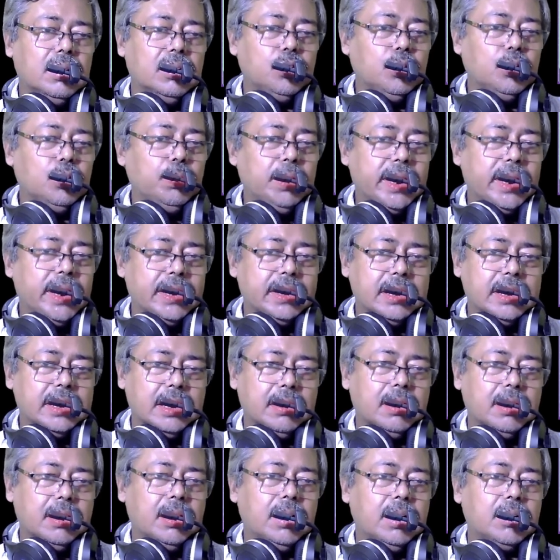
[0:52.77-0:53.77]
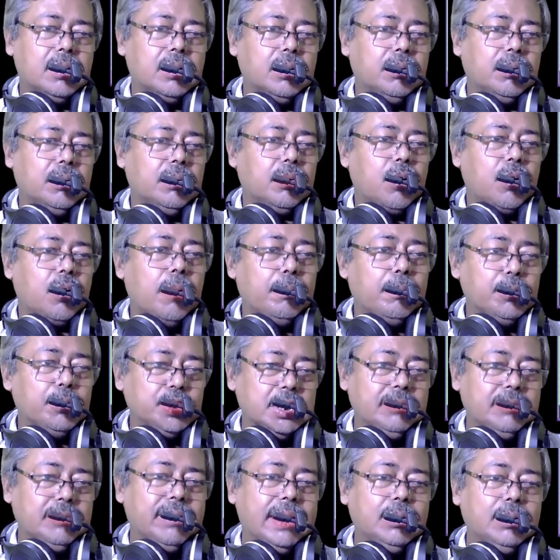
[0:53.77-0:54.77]
duplicate or
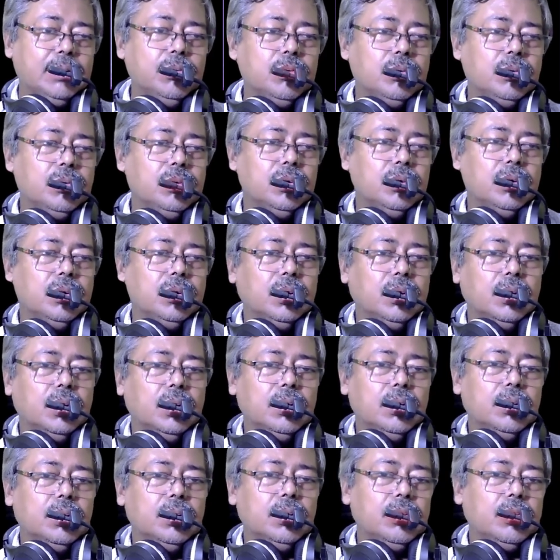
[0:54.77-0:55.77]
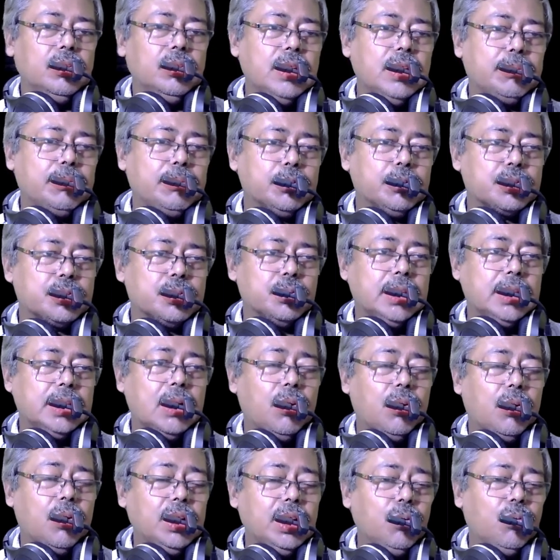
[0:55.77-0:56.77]
composite value. You have to show the
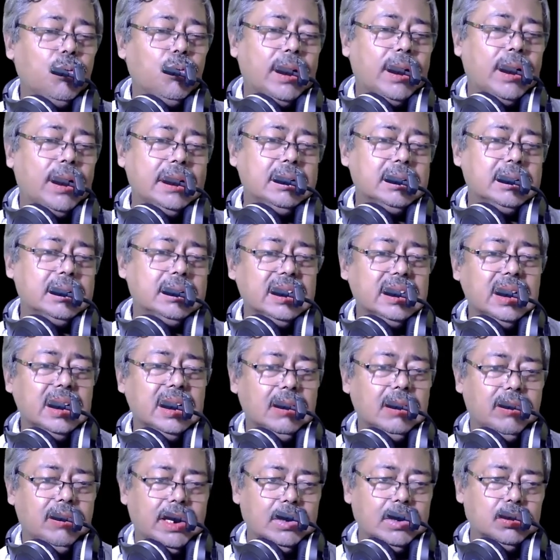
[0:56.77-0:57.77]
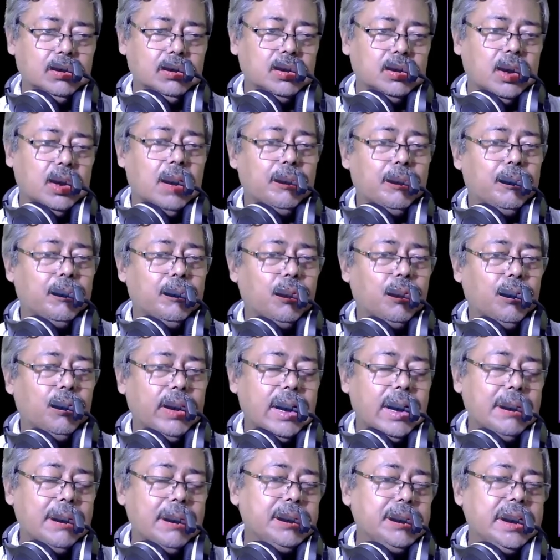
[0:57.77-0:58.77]
only one single value of
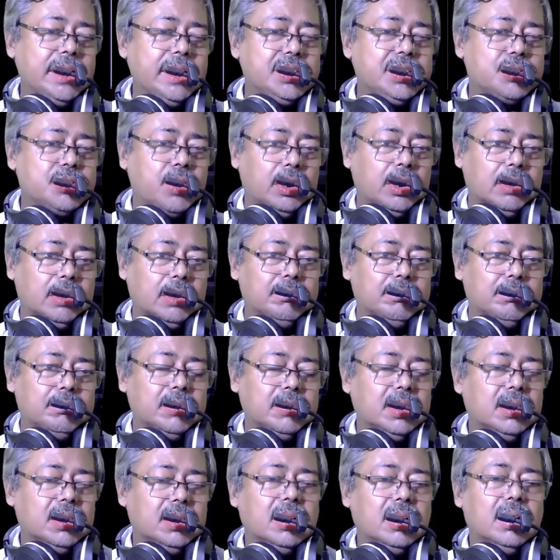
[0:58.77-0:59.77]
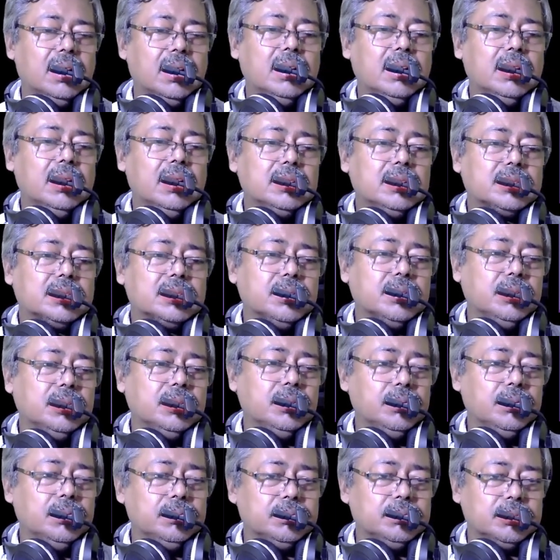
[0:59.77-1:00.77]
each column.
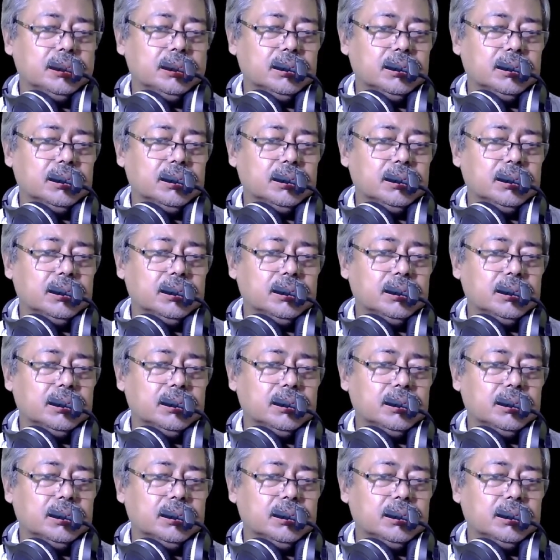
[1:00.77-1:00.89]
So